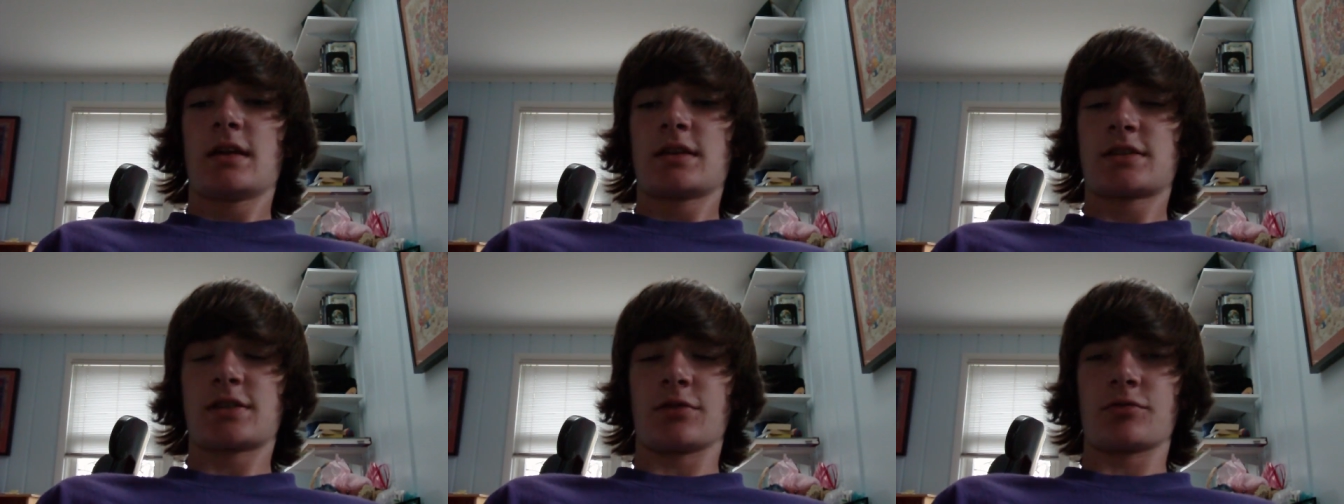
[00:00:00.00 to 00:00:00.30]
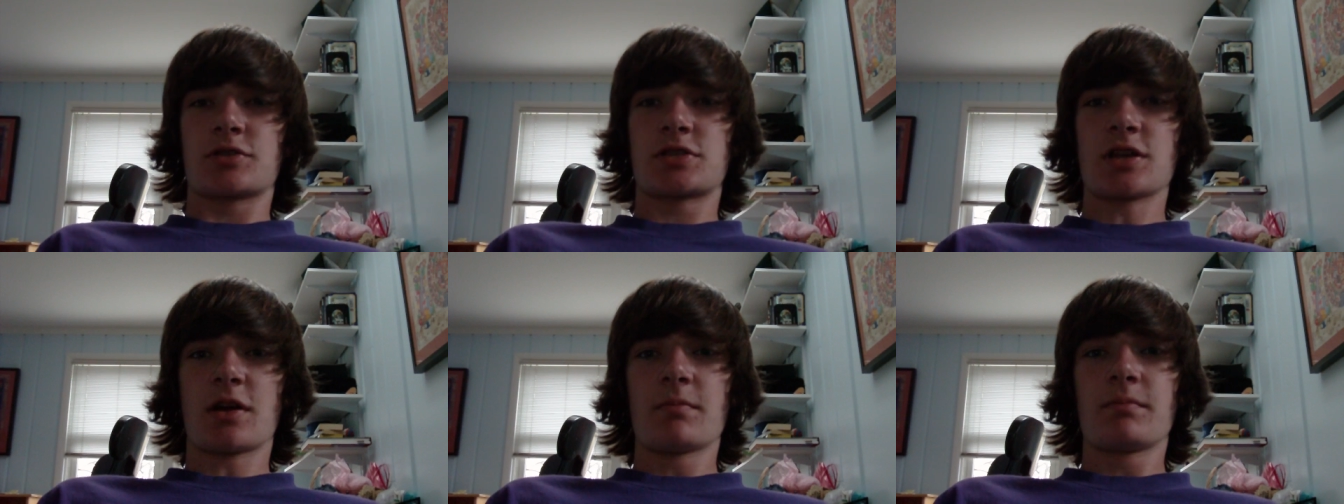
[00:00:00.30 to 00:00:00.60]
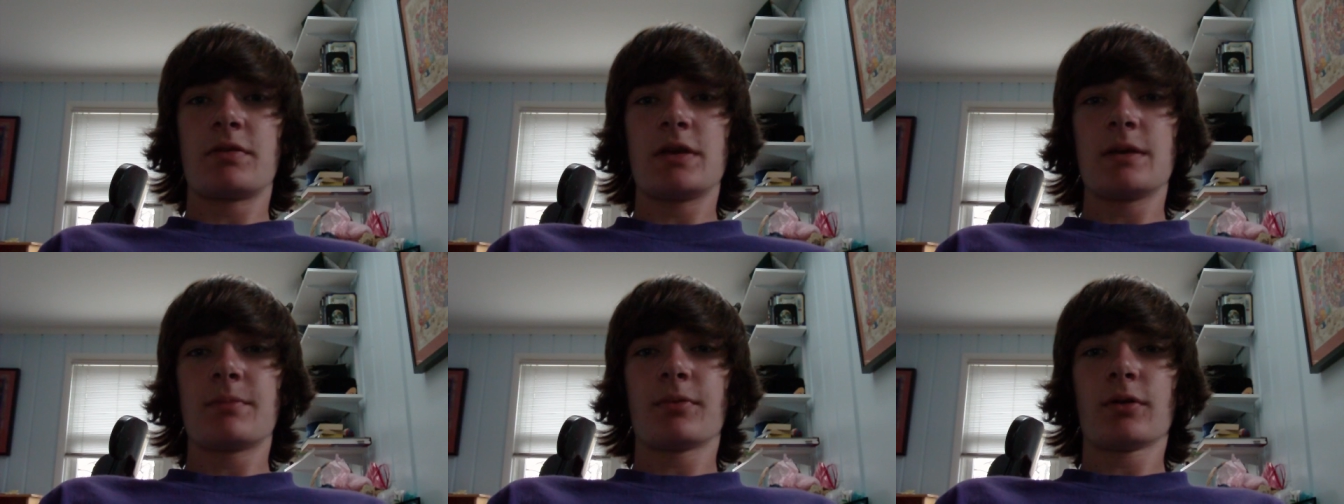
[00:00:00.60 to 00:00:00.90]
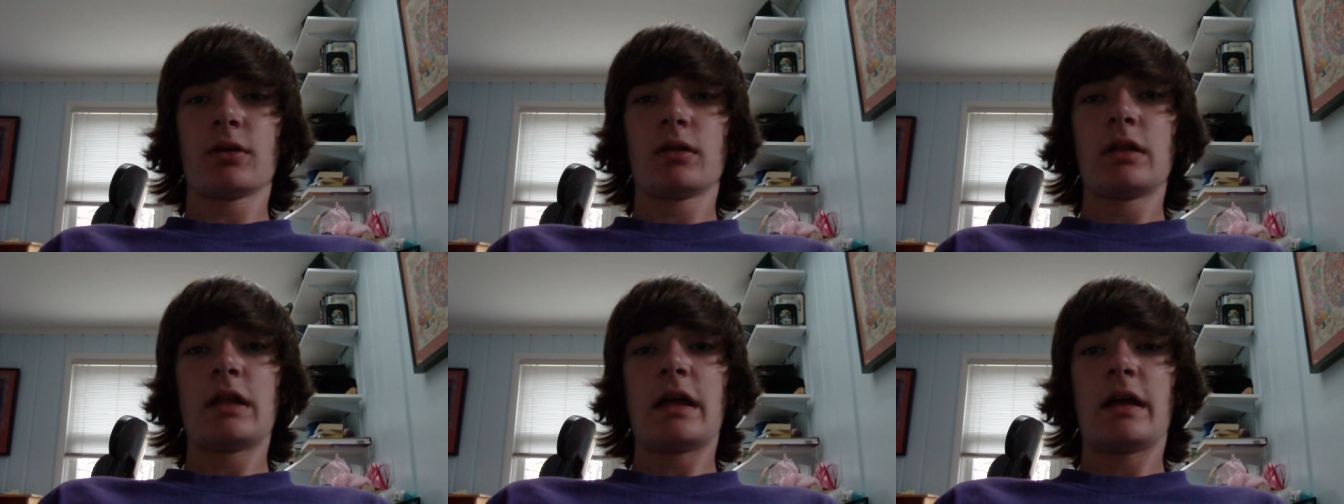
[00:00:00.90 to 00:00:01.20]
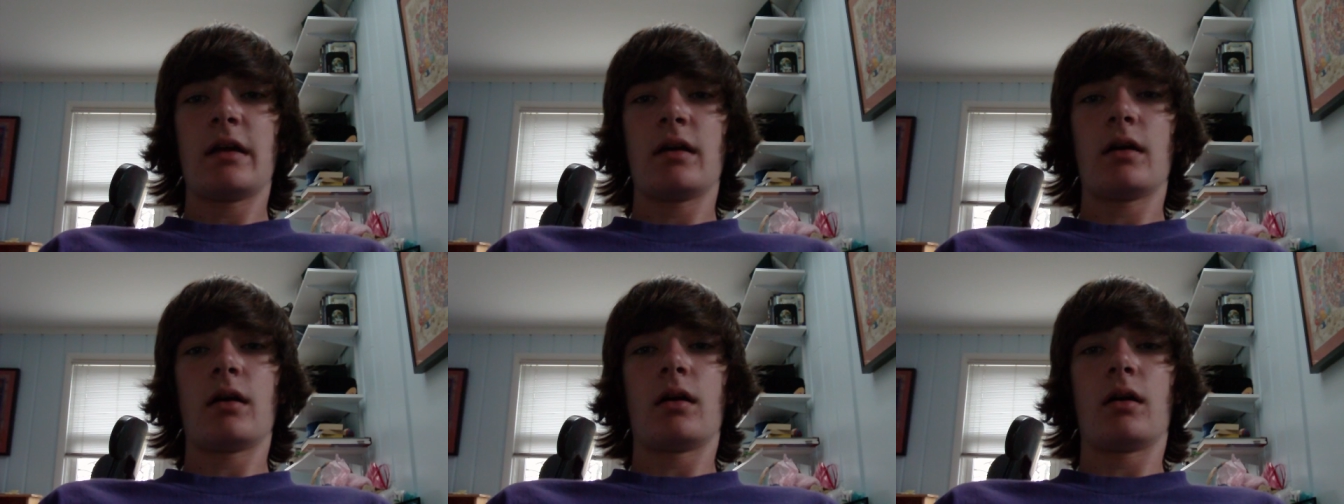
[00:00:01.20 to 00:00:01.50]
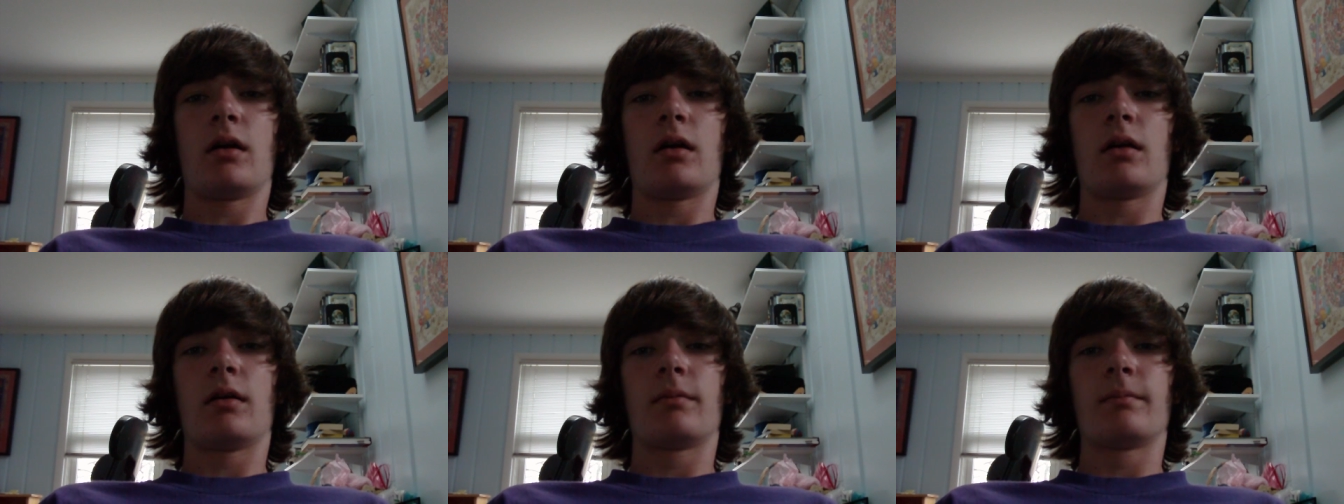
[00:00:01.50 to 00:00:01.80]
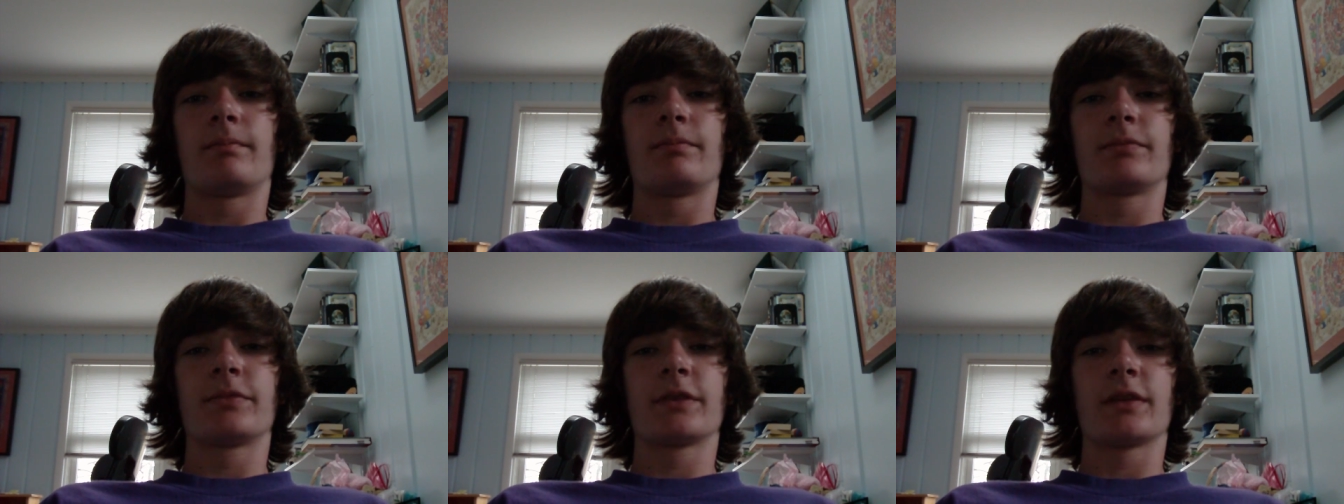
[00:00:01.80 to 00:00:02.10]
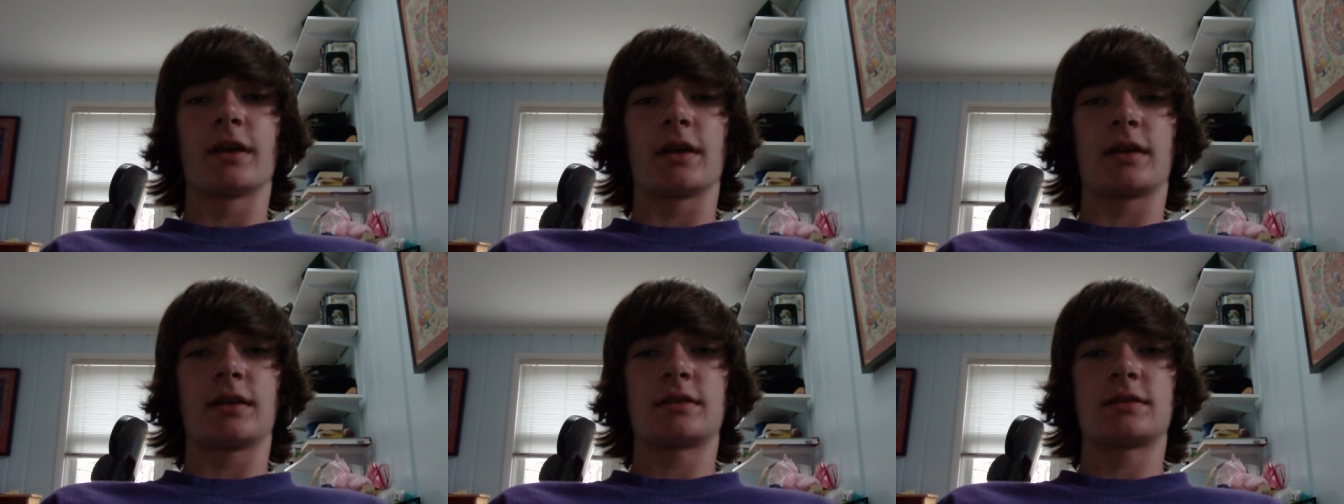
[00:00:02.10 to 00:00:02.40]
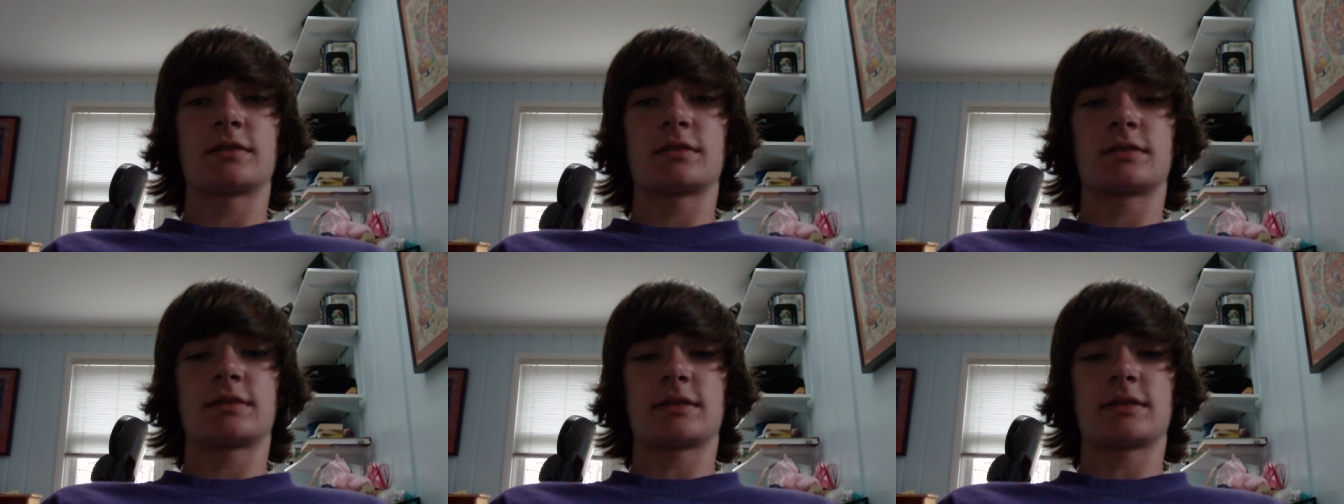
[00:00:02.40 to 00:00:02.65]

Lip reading: So some people like